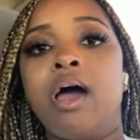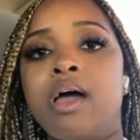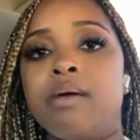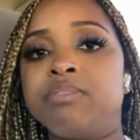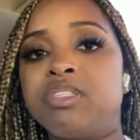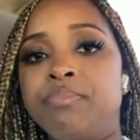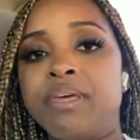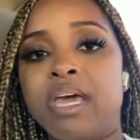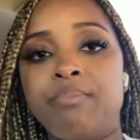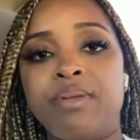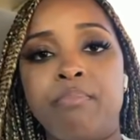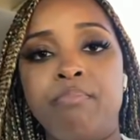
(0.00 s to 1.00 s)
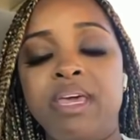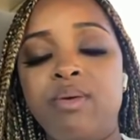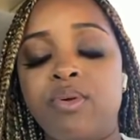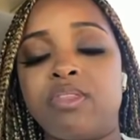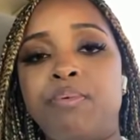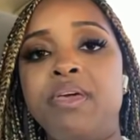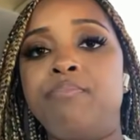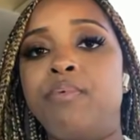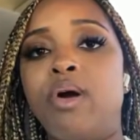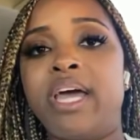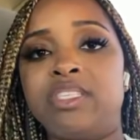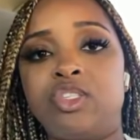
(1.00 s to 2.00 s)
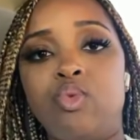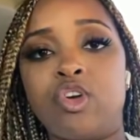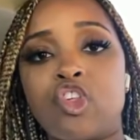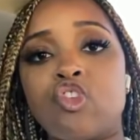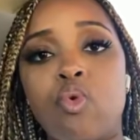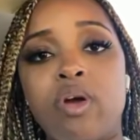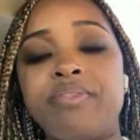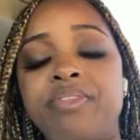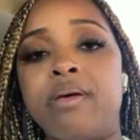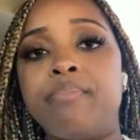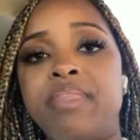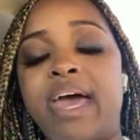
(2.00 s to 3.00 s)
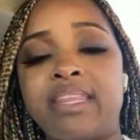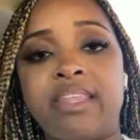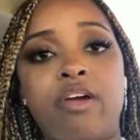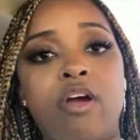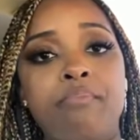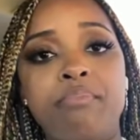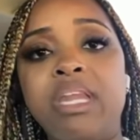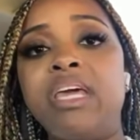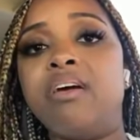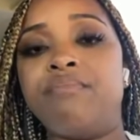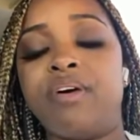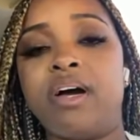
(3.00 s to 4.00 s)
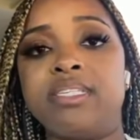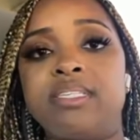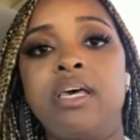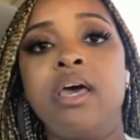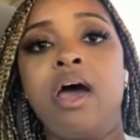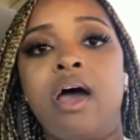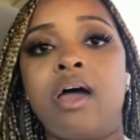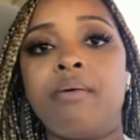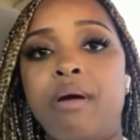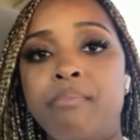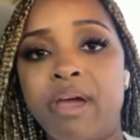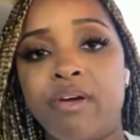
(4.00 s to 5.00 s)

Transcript: Um, to be able to meet with people and to assure them that there are many of us, uh,